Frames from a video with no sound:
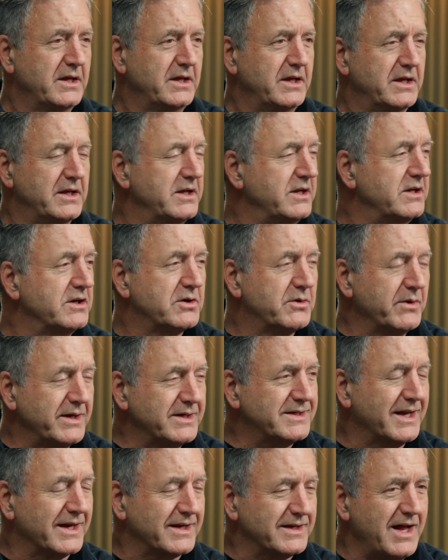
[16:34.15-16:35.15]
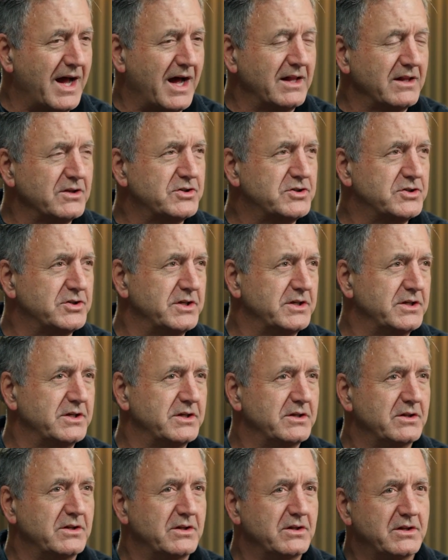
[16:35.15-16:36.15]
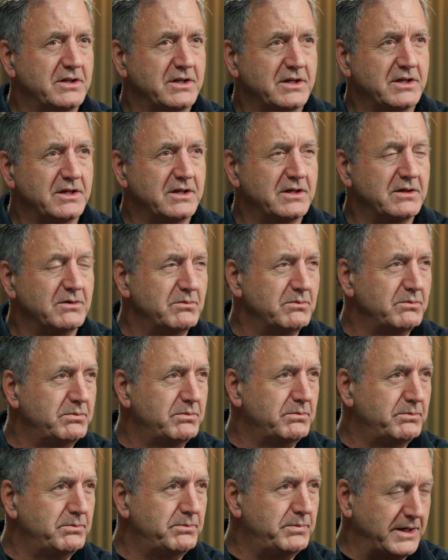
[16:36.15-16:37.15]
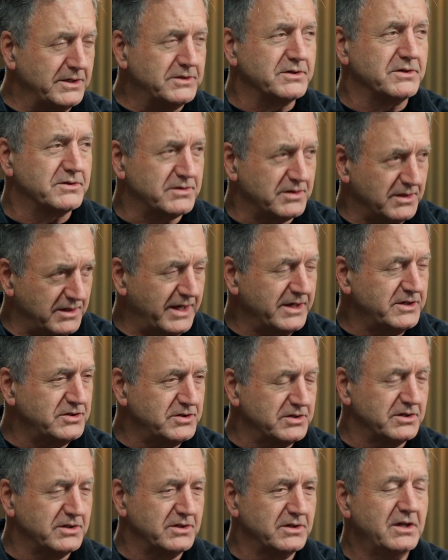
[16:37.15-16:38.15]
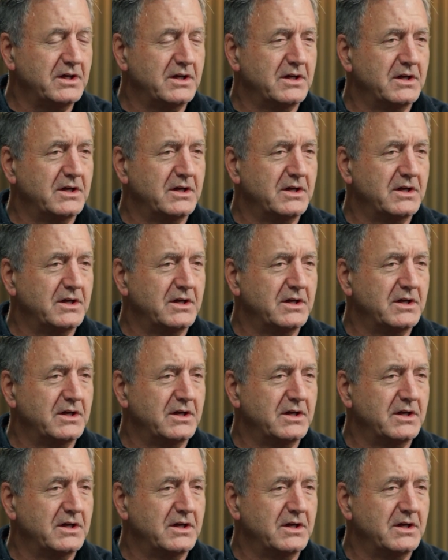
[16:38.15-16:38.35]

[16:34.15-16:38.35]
And in the great technology, the patient selection